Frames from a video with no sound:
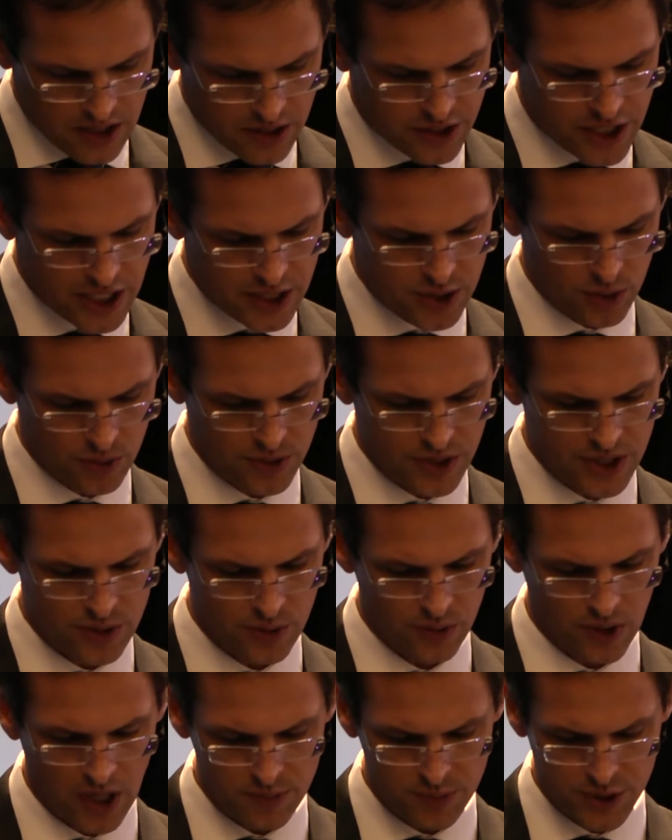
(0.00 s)
Digital
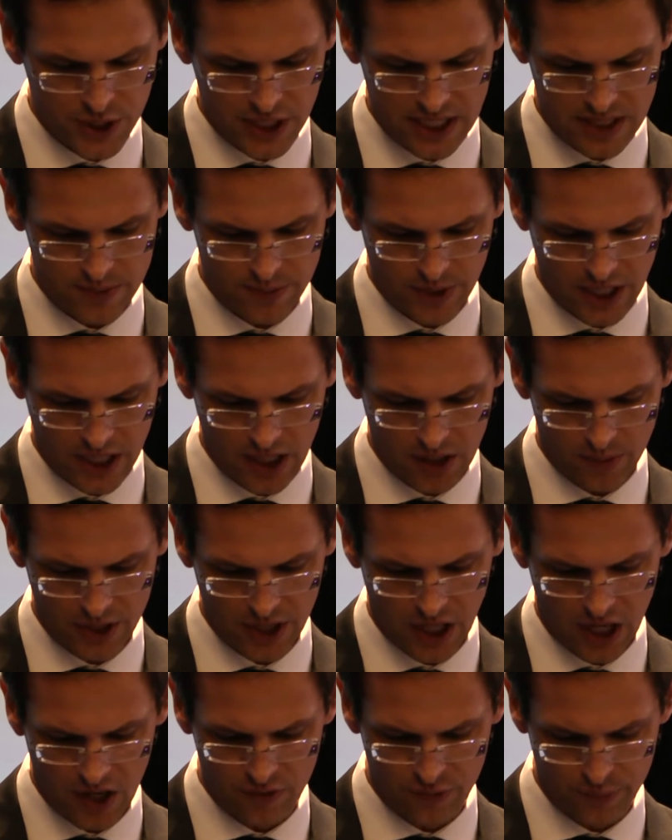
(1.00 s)
disruption has become an
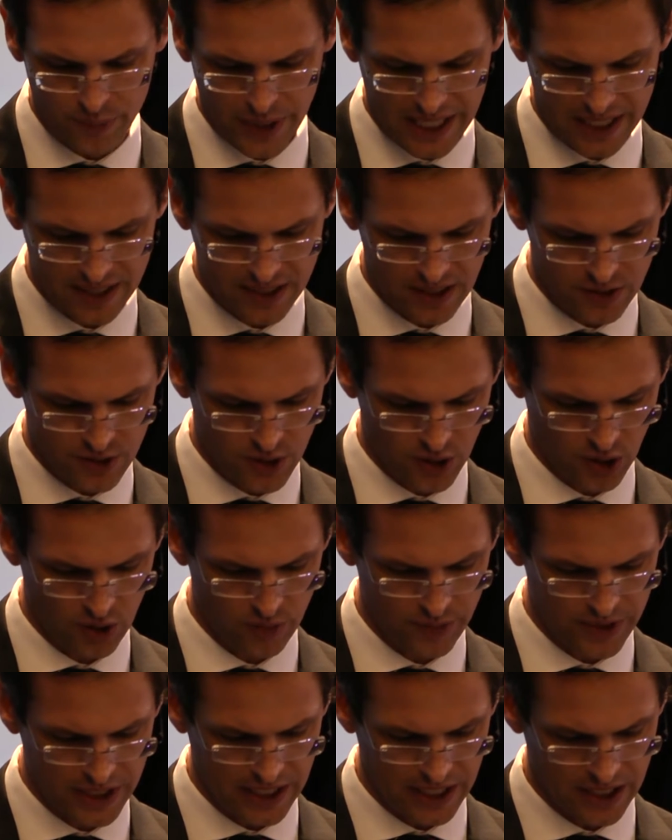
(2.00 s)
off-bandied
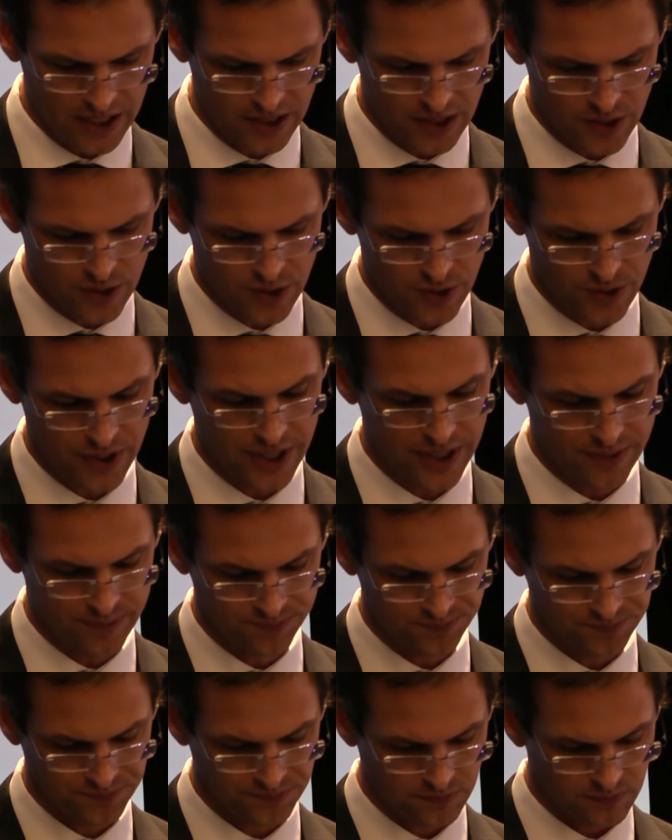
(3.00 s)
term in the industry,
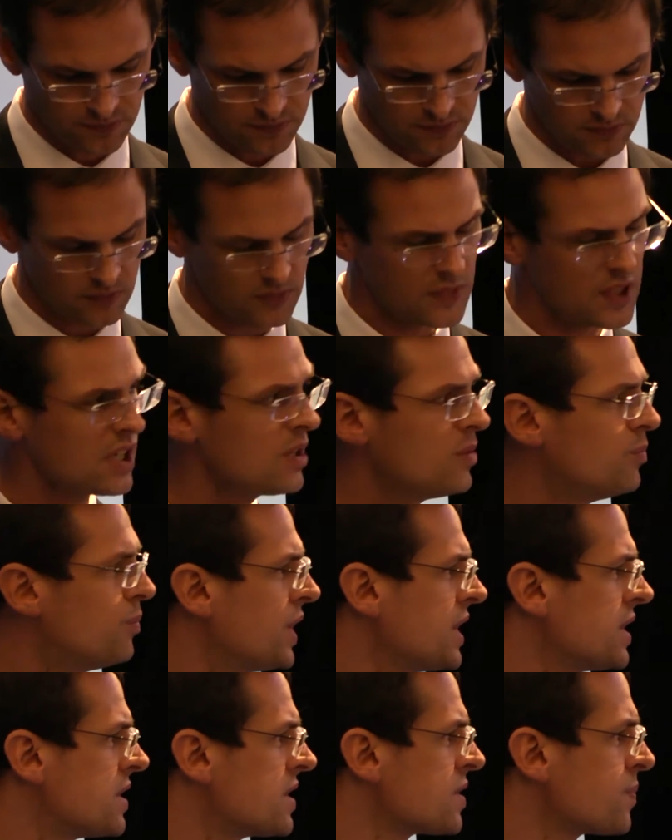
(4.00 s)

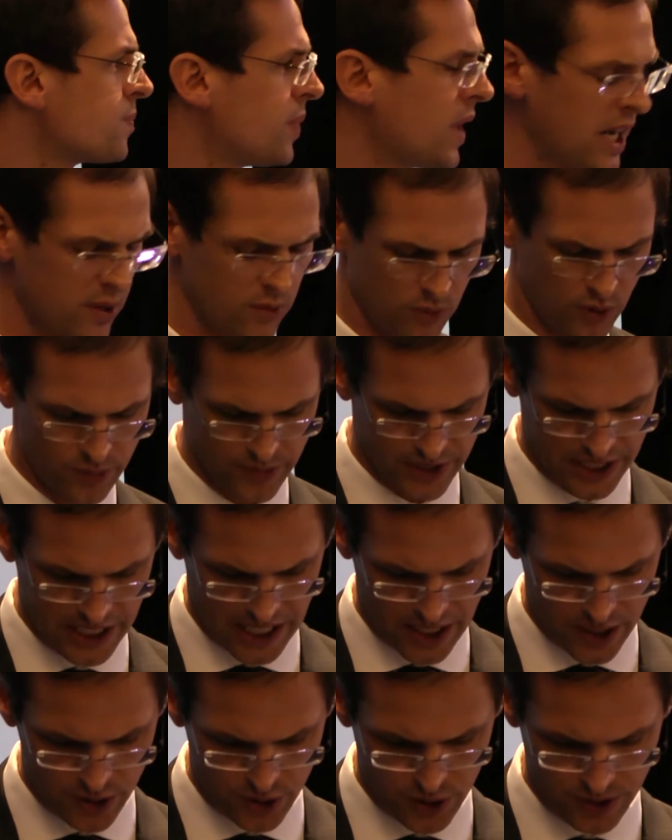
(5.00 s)
but despite
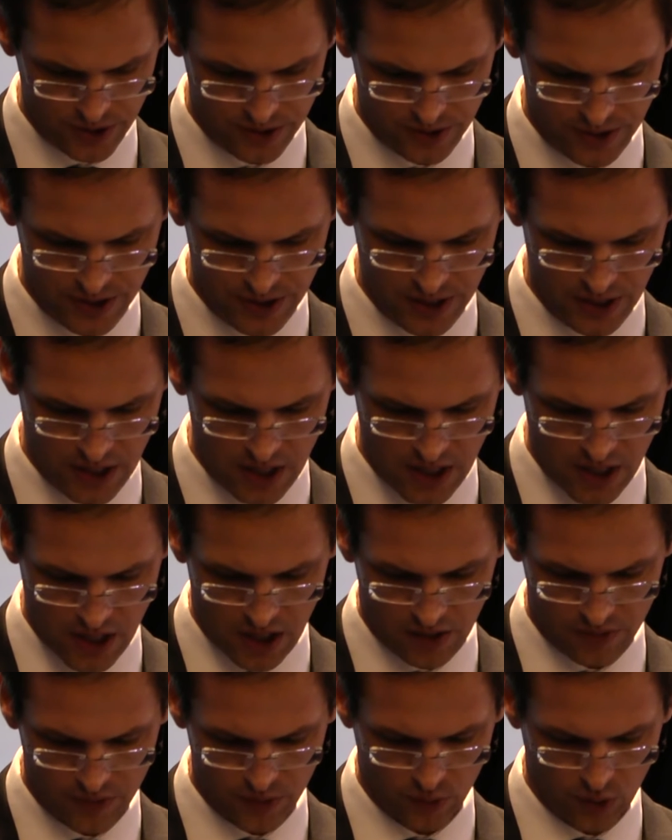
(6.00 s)
ruminations
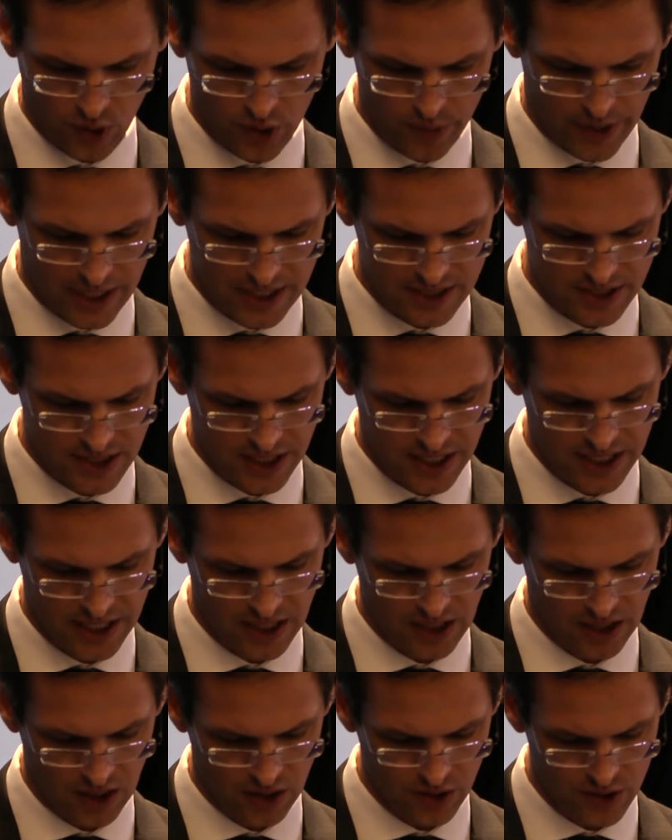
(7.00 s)
of the robots
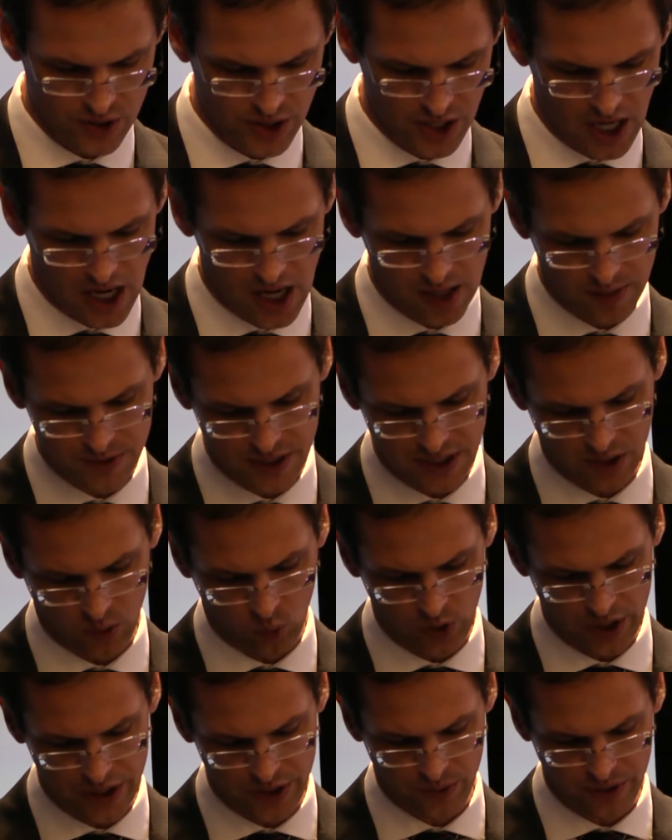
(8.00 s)
taking all the jobs and a
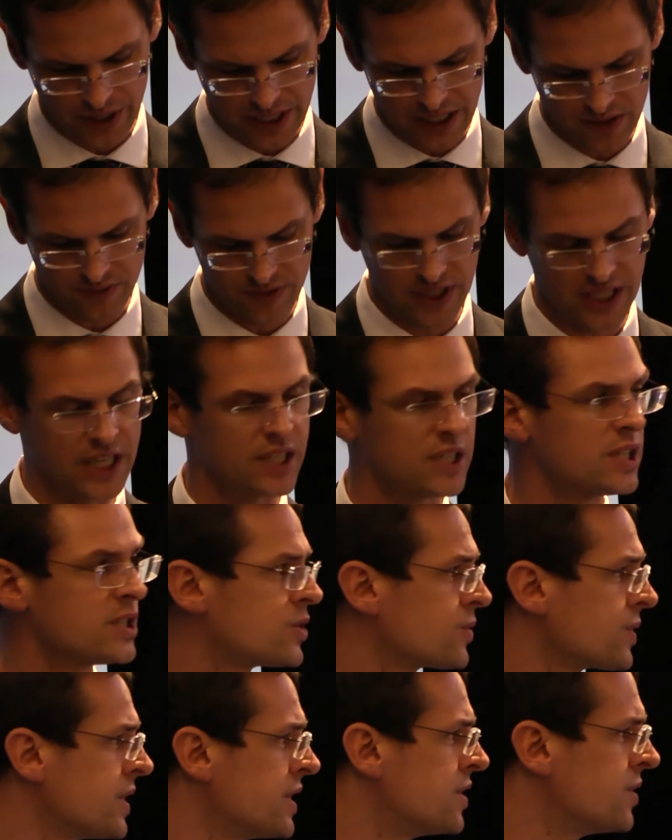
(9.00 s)
withering of the
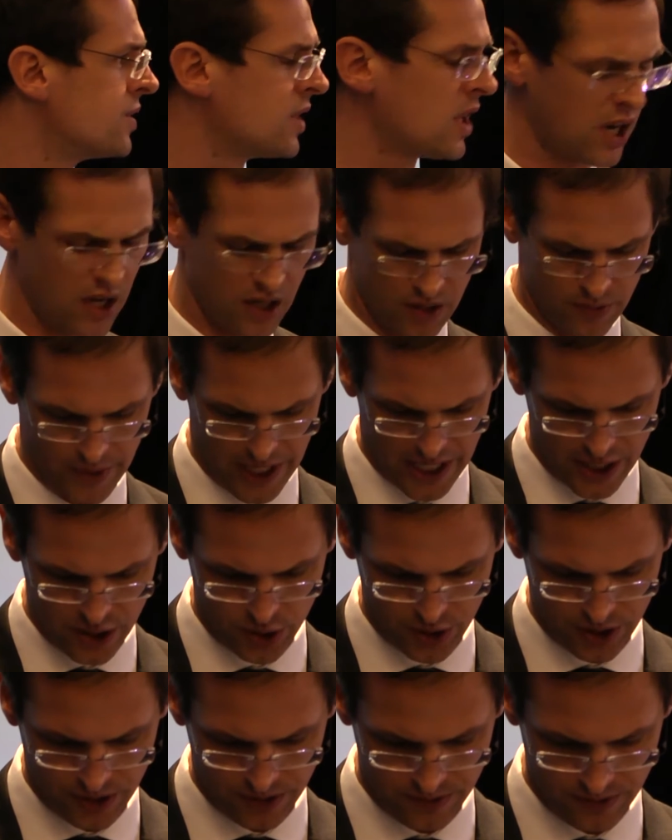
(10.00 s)
industry due to
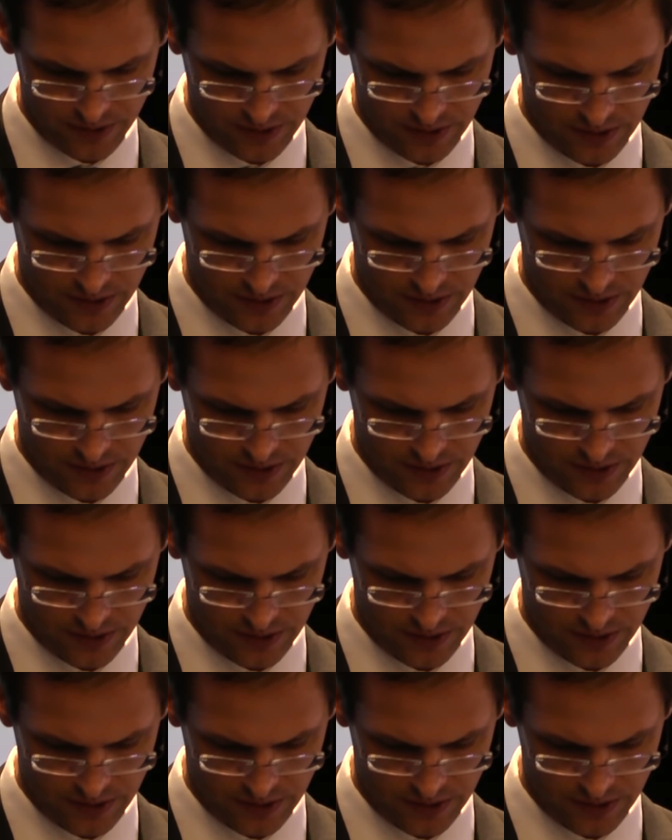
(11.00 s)
automation,